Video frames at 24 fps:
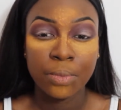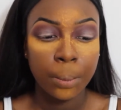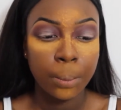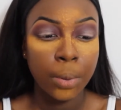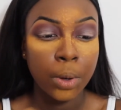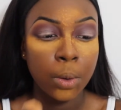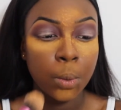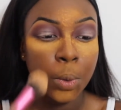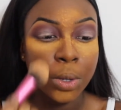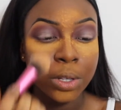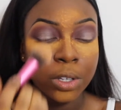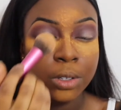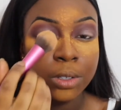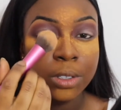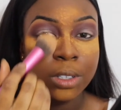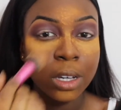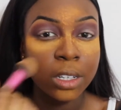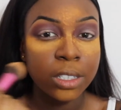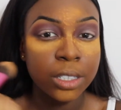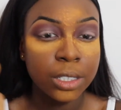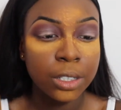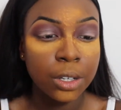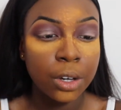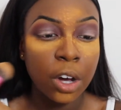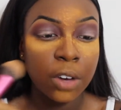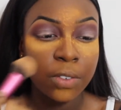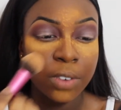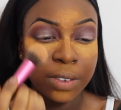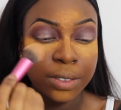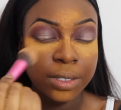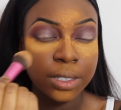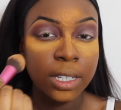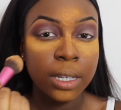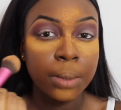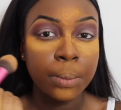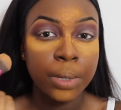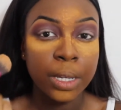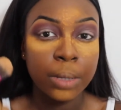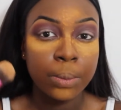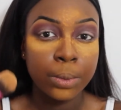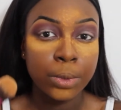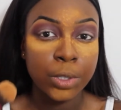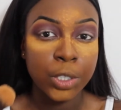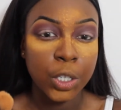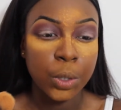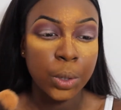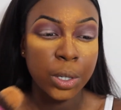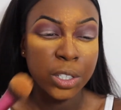But when you dust it off, I've seen
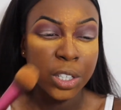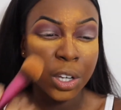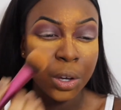people do it.